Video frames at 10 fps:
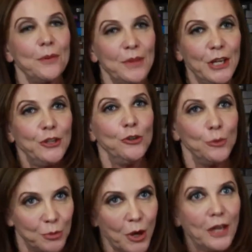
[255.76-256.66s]
something
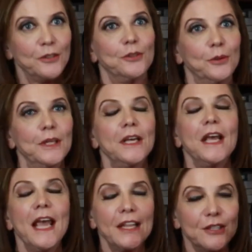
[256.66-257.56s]
you brought to it.
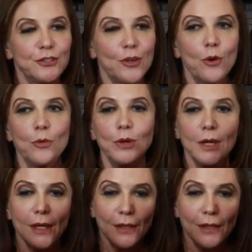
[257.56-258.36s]
And so